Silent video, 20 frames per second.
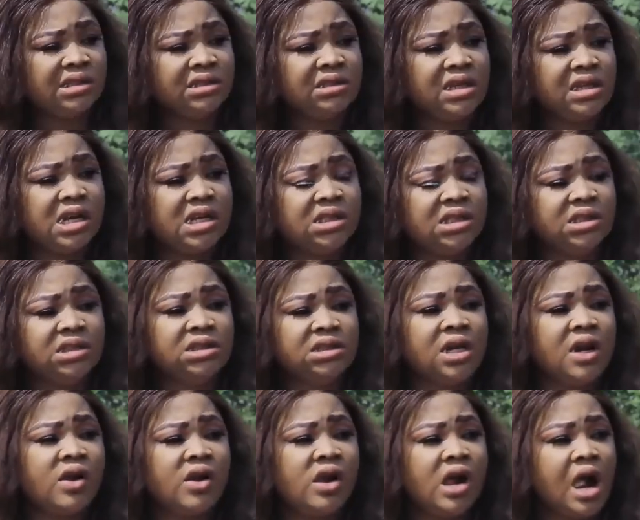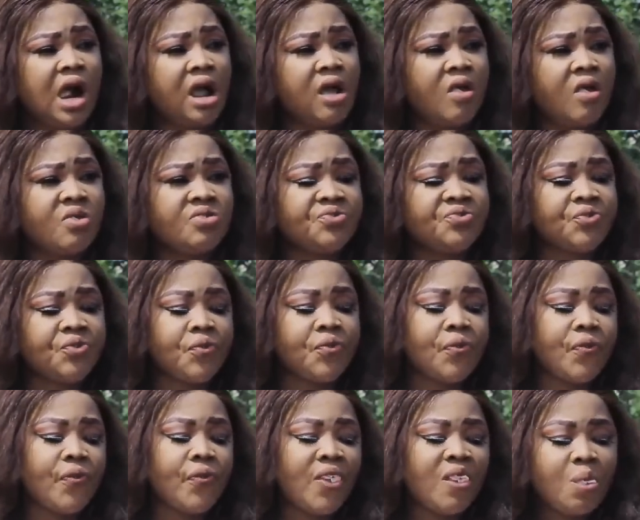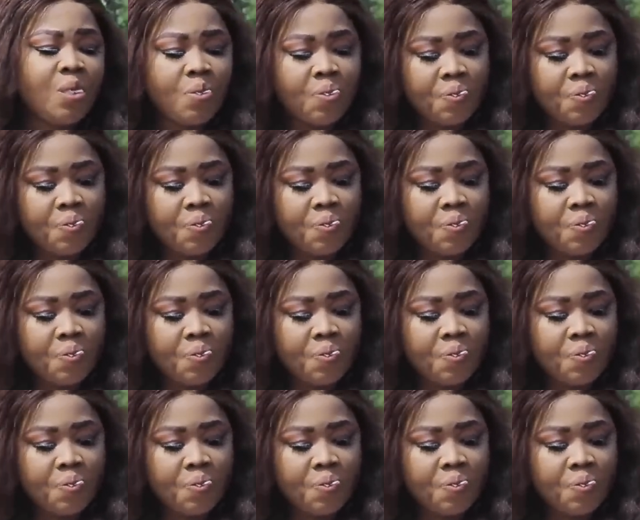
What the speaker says: sun of the Middle East.